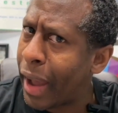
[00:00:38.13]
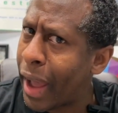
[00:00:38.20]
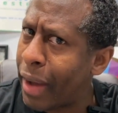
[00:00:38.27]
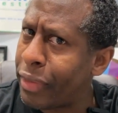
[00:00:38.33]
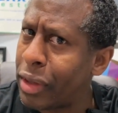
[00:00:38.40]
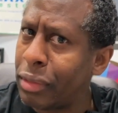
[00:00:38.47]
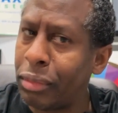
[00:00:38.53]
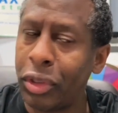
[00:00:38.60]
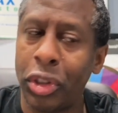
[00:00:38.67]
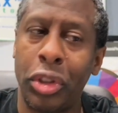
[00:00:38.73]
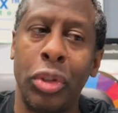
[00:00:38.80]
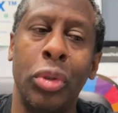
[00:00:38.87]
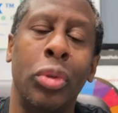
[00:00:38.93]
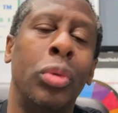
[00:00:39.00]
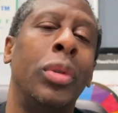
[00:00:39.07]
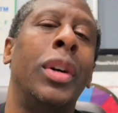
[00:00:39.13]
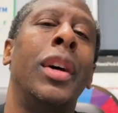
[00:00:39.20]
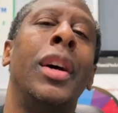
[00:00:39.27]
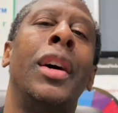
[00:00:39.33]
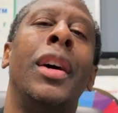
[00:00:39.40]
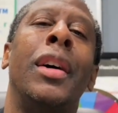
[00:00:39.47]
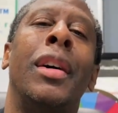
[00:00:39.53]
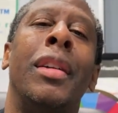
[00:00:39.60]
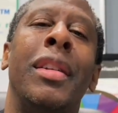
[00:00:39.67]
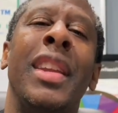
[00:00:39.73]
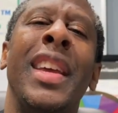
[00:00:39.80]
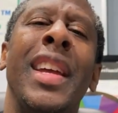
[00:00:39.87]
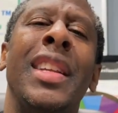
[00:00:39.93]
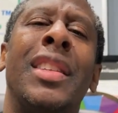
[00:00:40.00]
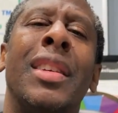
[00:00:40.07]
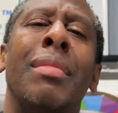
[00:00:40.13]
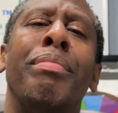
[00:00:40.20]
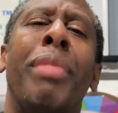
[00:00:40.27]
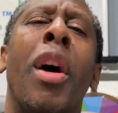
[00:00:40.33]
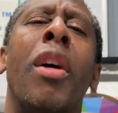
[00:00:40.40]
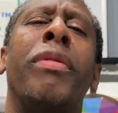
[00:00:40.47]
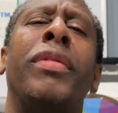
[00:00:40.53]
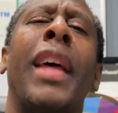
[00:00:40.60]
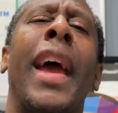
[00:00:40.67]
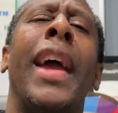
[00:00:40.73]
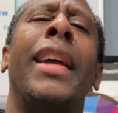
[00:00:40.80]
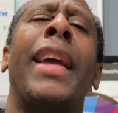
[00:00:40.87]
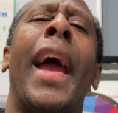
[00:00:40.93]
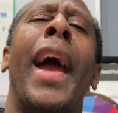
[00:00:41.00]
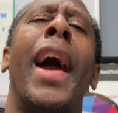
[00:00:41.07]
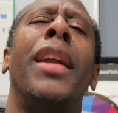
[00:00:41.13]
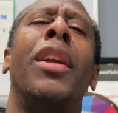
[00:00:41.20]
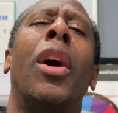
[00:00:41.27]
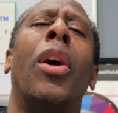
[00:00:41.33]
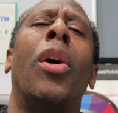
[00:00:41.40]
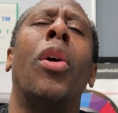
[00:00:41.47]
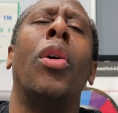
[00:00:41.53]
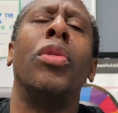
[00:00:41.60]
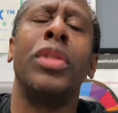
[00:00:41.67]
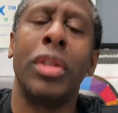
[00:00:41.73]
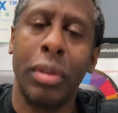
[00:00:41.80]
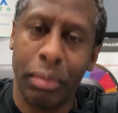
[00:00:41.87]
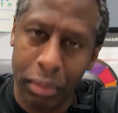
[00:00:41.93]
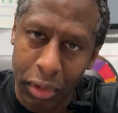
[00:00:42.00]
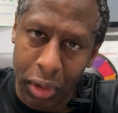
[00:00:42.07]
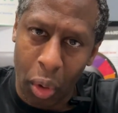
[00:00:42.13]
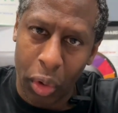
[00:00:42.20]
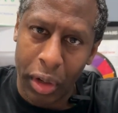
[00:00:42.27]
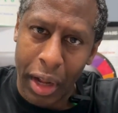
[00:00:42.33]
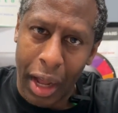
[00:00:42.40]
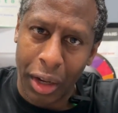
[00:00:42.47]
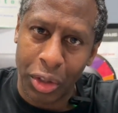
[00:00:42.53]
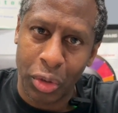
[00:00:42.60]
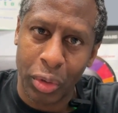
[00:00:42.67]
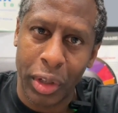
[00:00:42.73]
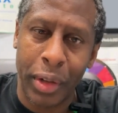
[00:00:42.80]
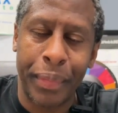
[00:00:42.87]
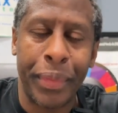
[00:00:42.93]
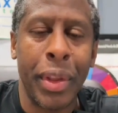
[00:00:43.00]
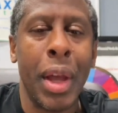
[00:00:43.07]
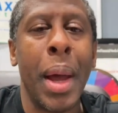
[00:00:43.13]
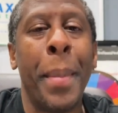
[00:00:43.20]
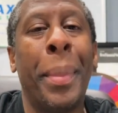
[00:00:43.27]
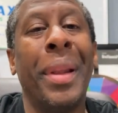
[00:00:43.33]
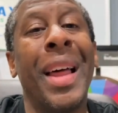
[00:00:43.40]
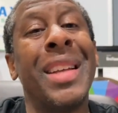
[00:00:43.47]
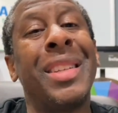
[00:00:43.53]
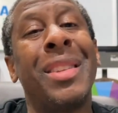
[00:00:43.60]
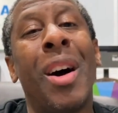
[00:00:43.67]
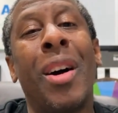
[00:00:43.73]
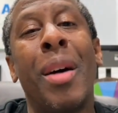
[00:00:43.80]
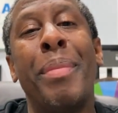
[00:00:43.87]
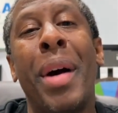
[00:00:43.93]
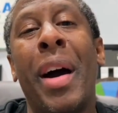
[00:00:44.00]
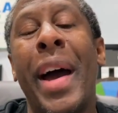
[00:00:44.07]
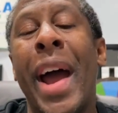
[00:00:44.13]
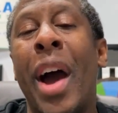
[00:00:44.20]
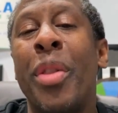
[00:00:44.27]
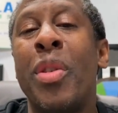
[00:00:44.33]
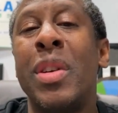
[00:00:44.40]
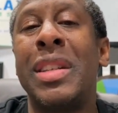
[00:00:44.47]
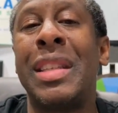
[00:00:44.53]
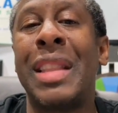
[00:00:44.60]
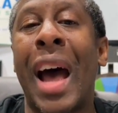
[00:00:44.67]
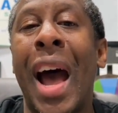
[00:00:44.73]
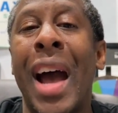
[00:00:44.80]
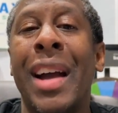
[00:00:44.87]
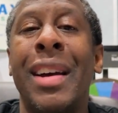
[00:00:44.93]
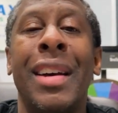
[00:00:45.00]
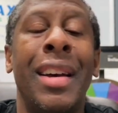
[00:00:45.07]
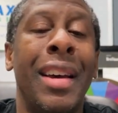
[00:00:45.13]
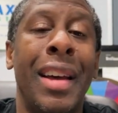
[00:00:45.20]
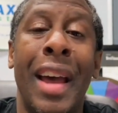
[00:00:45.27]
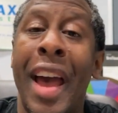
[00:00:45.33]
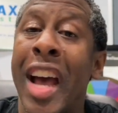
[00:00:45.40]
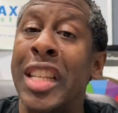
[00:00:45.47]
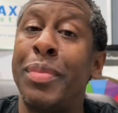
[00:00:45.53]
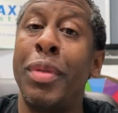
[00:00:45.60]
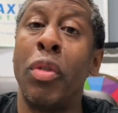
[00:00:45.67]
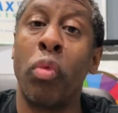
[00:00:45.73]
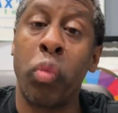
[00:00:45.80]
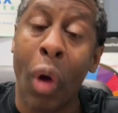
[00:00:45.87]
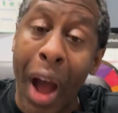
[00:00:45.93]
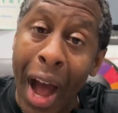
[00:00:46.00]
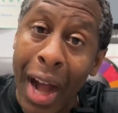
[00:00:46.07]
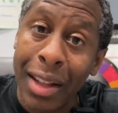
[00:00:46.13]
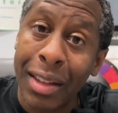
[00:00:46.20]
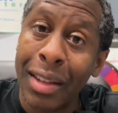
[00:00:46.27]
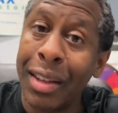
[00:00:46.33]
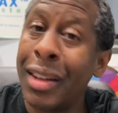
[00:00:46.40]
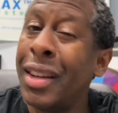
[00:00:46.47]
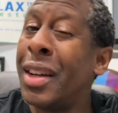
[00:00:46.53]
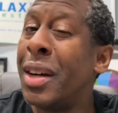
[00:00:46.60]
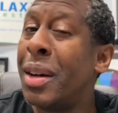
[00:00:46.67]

I haven't. Shoot. Need some birthday candles? Go to Dollar Tree. But let's talk about how the stock has been rocked,